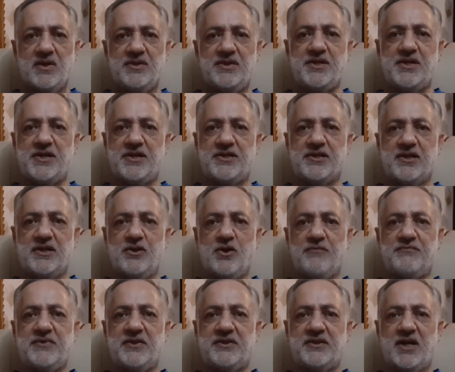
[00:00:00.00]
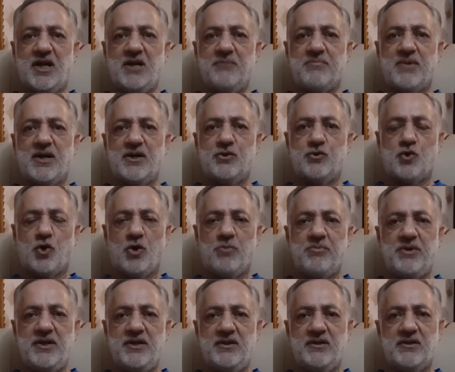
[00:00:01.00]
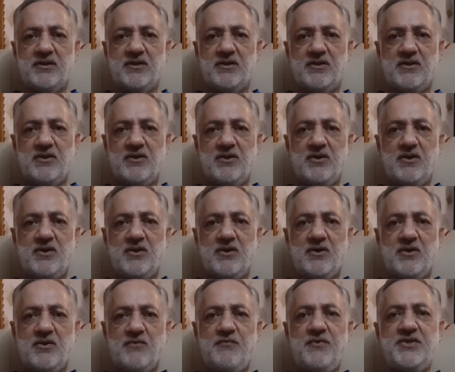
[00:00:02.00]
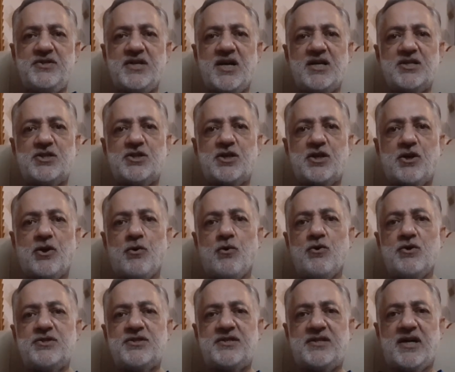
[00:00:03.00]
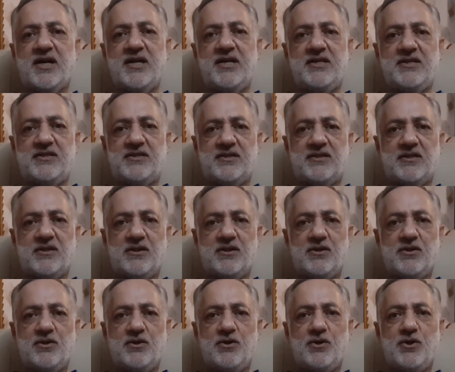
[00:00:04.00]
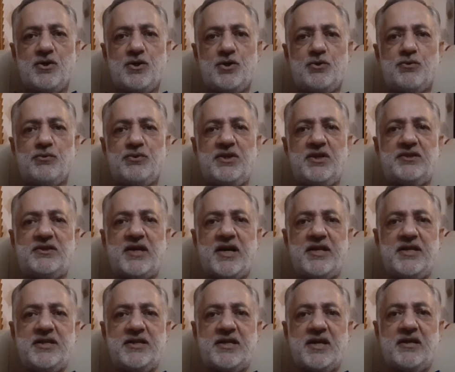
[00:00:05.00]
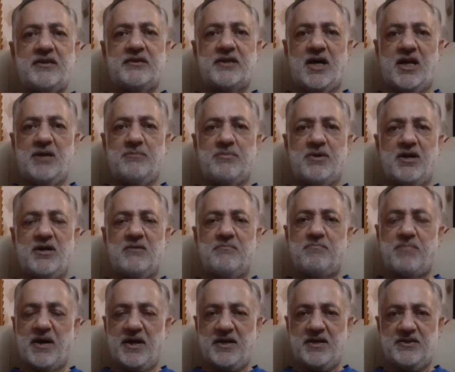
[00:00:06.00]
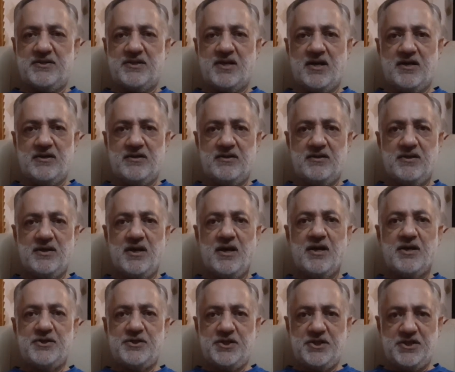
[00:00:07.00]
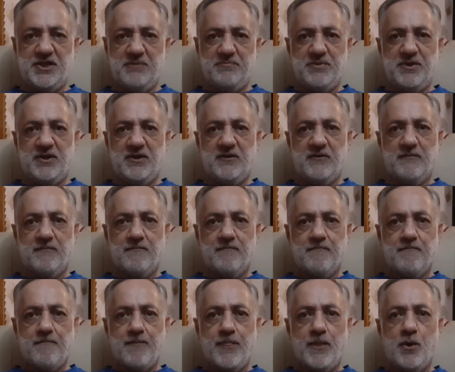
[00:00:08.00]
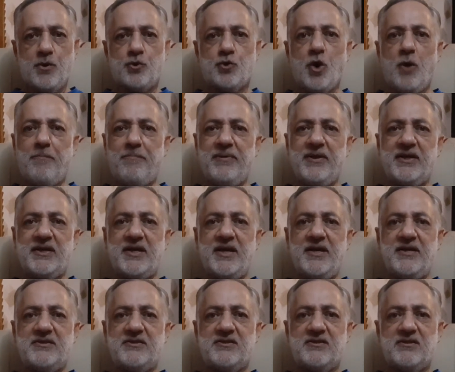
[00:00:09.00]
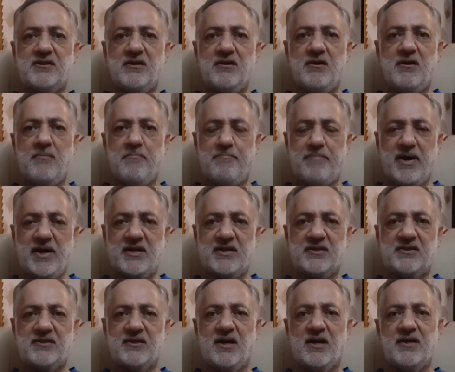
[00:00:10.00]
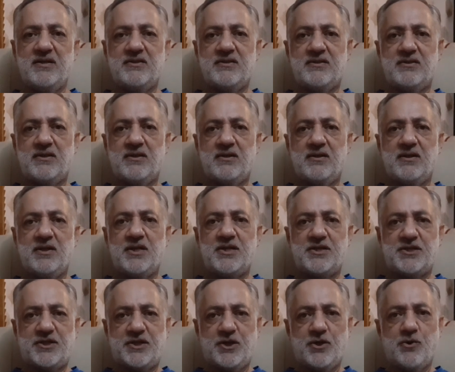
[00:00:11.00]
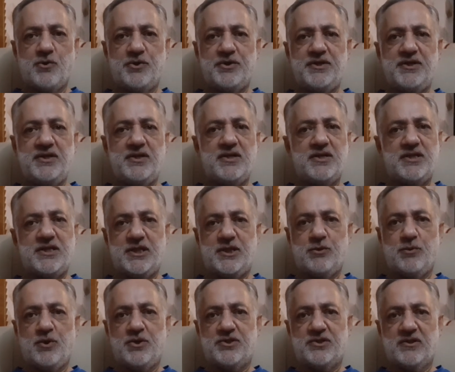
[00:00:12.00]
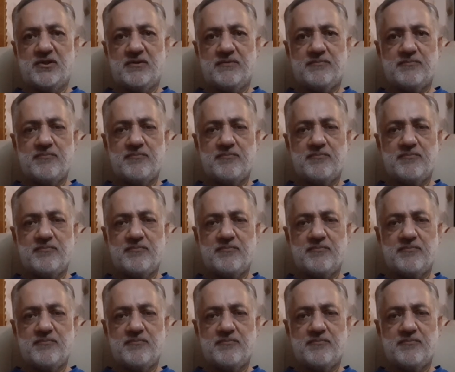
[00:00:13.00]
The return of the Taliban government, which has close ties to the Tehreek-e-Taliban Pakistan complicates Pakistan's security situation.